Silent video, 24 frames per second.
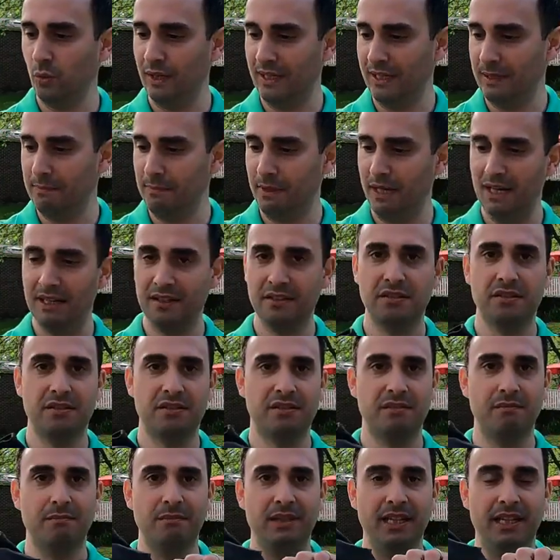
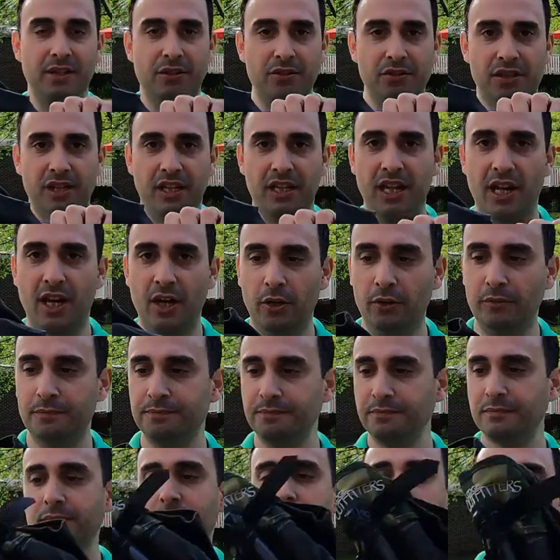$20 years ago.
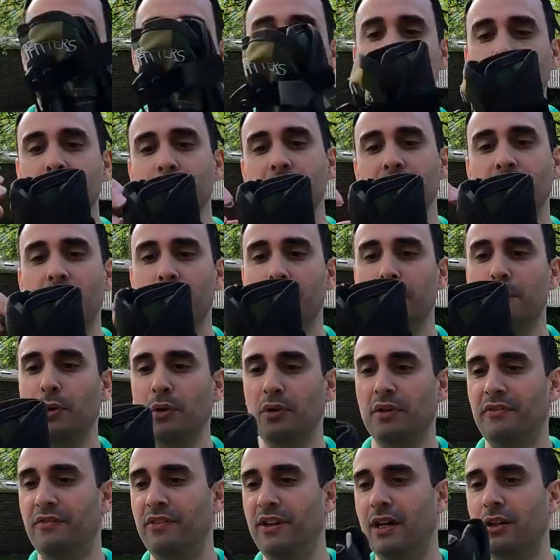
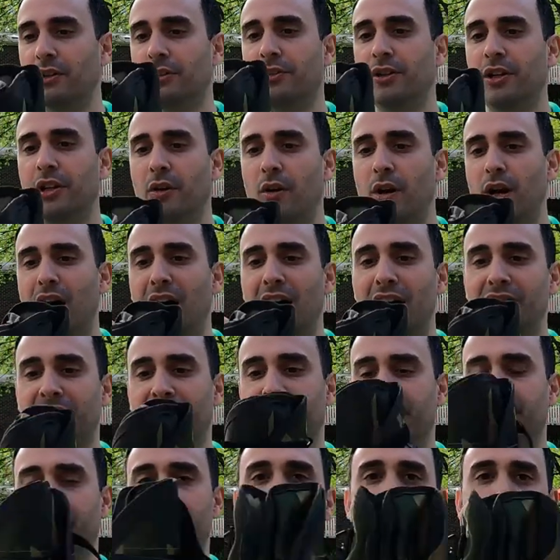Pull the Velcro
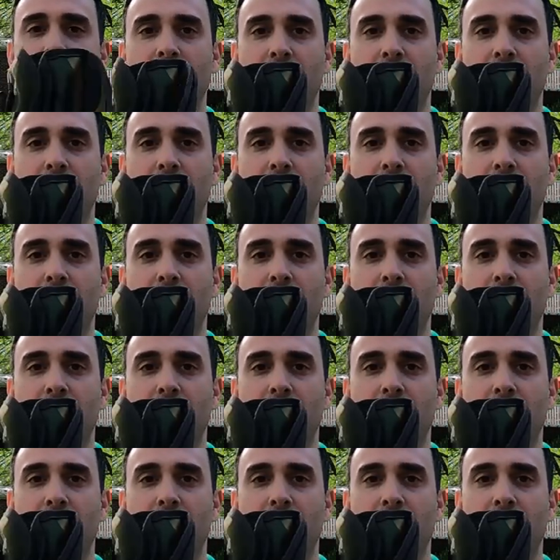off.